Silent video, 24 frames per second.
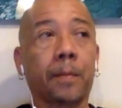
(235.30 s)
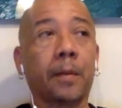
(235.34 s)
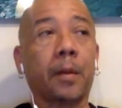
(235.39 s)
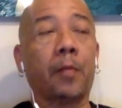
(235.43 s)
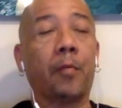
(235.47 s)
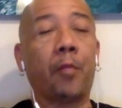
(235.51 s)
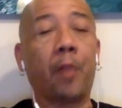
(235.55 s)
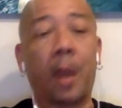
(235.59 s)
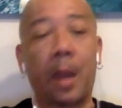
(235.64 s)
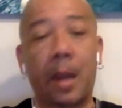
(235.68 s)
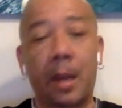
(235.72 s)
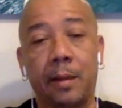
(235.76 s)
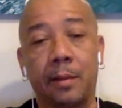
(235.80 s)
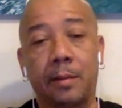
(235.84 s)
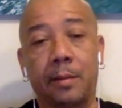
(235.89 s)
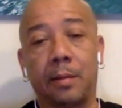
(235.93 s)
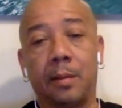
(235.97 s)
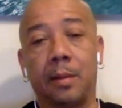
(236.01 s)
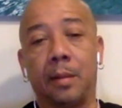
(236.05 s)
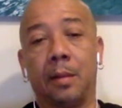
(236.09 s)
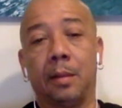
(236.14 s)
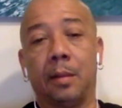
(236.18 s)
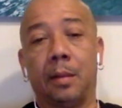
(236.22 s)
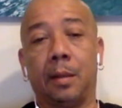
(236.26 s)
right
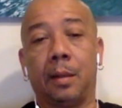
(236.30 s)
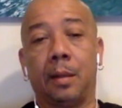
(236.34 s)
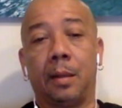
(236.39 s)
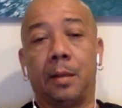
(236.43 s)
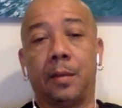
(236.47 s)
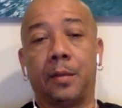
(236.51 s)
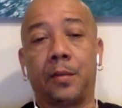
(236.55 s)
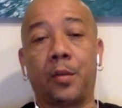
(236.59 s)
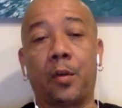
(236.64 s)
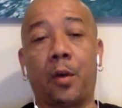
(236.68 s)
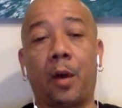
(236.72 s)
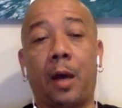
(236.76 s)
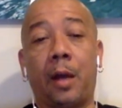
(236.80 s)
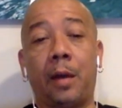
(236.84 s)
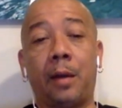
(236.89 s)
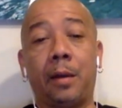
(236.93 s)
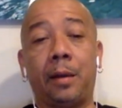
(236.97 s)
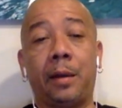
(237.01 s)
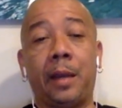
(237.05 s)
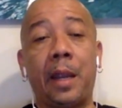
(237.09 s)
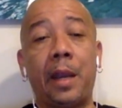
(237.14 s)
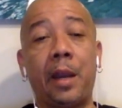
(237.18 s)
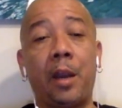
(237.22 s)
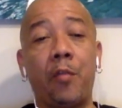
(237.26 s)
so
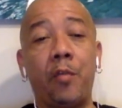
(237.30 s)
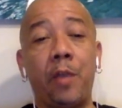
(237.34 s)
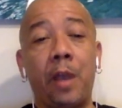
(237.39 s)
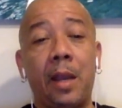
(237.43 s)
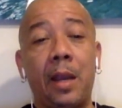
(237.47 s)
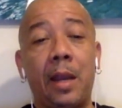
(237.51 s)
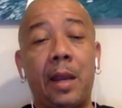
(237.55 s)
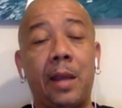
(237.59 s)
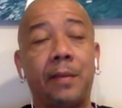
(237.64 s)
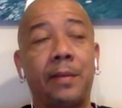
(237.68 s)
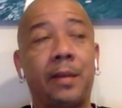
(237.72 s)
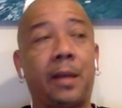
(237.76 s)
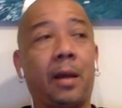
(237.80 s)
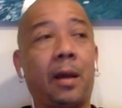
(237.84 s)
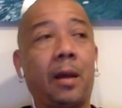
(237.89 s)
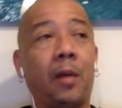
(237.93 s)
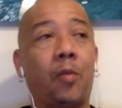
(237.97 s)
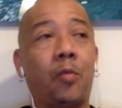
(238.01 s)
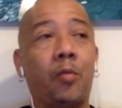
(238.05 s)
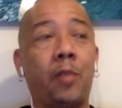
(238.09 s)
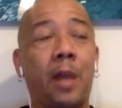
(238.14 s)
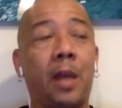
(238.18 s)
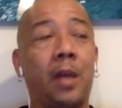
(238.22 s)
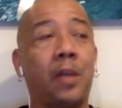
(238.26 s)
and then i realized i, I
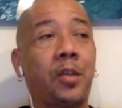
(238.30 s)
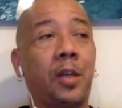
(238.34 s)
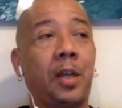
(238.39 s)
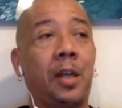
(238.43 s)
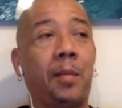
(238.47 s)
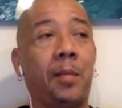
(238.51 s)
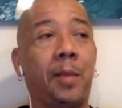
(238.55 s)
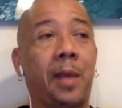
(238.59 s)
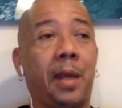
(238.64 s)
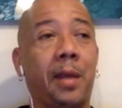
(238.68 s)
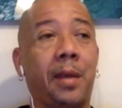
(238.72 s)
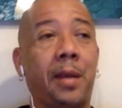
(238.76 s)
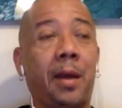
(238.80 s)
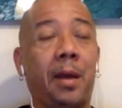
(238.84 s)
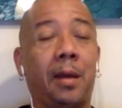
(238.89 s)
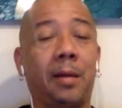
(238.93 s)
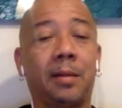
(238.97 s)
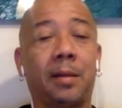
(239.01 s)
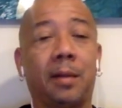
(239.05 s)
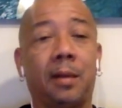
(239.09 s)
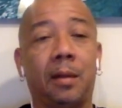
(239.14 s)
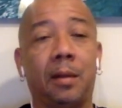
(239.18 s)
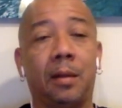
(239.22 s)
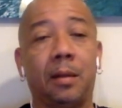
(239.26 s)
could actually be a
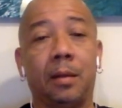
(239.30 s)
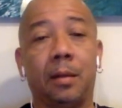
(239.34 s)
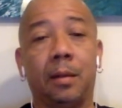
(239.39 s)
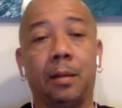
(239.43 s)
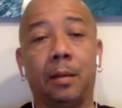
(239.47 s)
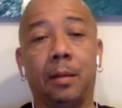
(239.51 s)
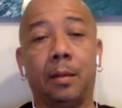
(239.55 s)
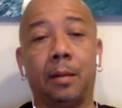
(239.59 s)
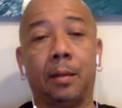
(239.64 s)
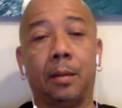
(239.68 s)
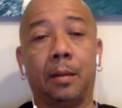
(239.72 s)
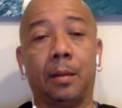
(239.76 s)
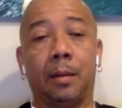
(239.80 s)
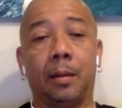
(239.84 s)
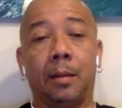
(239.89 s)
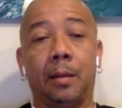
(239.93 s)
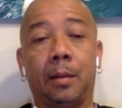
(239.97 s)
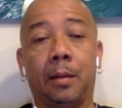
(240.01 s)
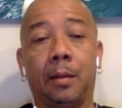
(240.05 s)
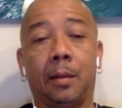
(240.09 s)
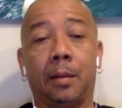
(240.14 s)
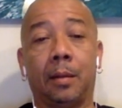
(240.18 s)
doctor mm-hmm.